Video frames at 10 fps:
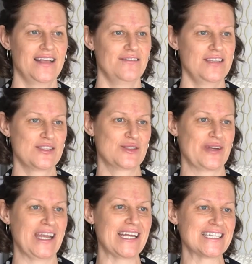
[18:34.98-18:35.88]
Feels
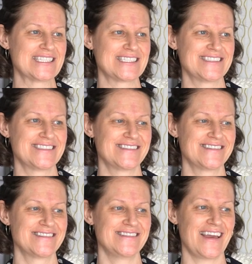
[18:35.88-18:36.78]
great.
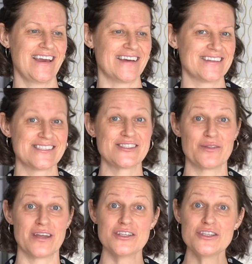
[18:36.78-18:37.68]
Yeah, so
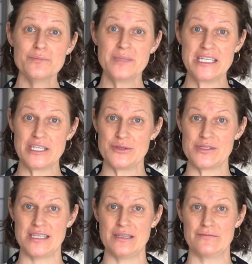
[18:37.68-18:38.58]
there's your
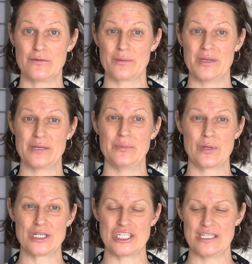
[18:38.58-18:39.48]
BQC formula
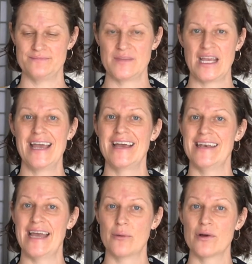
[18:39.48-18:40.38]
portion.
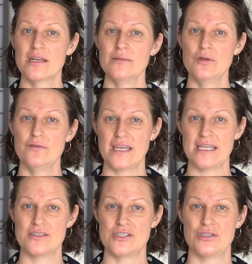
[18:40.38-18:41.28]
Now we're going to move
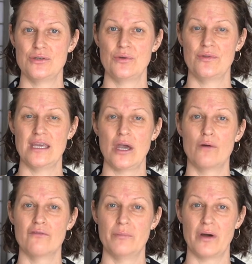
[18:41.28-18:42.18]
into the
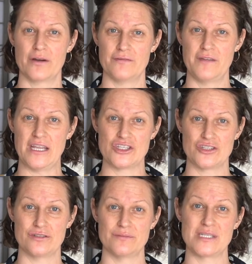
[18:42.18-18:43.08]
Ova Bar
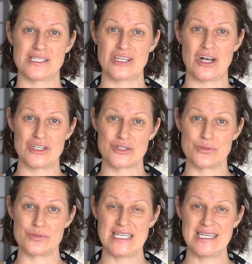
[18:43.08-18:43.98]
facial massage
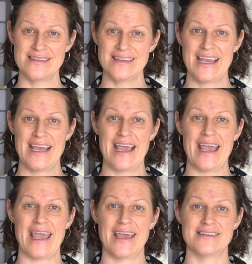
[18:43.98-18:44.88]
routine,
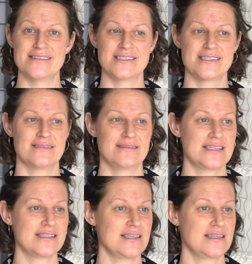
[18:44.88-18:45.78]
and
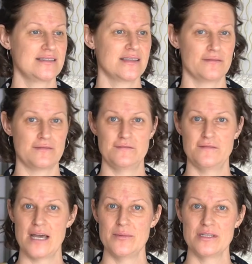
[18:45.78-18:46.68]
this is a
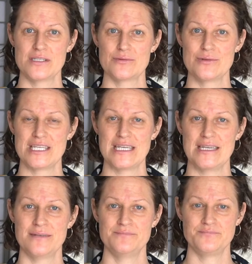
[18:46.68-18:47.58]
fabulous routine